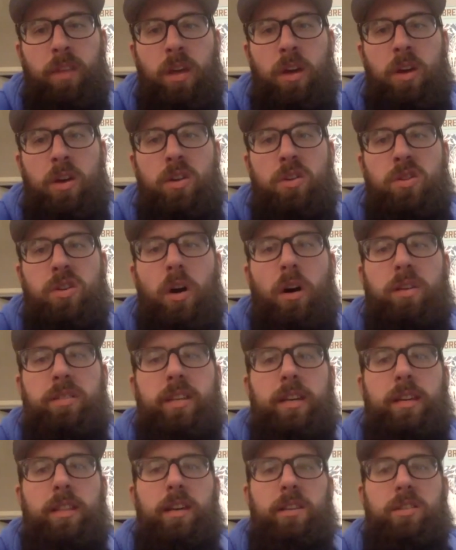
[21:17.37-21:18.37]
So I'll say
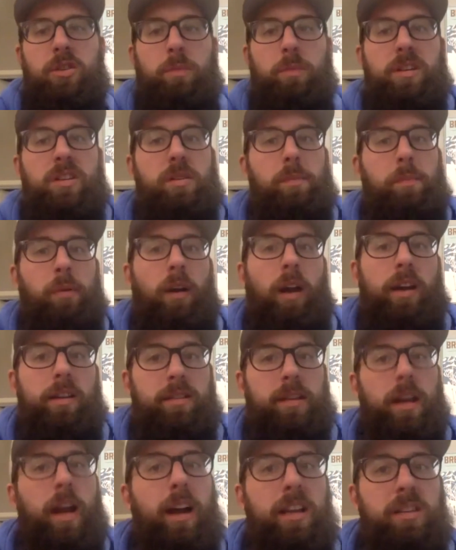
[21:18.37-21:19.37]
this: you'll be surprised,
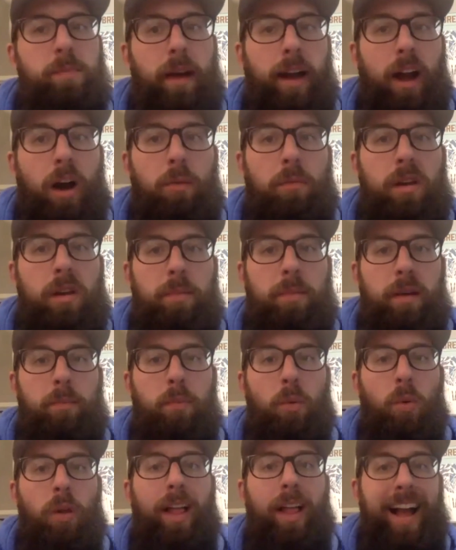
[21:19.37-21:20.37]
guys, by how many people
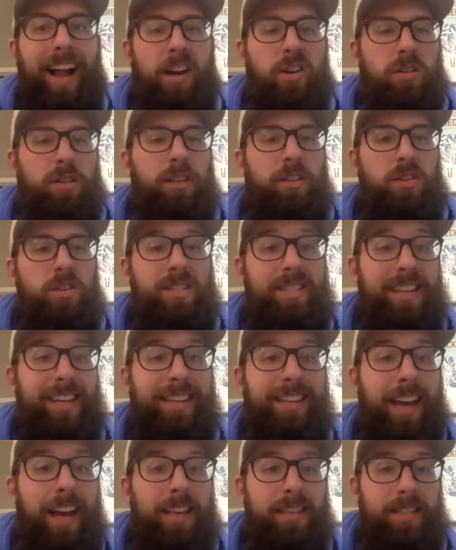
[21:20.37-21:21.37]
will actually just say
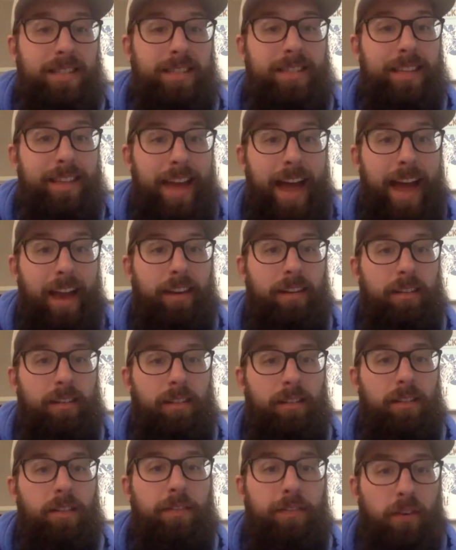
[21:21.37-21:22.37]
yes to that.
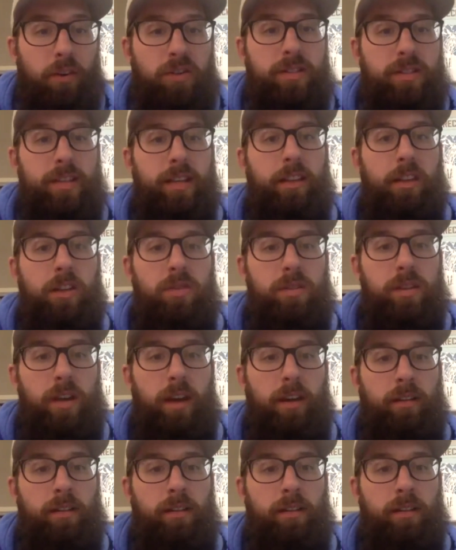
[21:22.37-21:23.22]
The first thing that you say.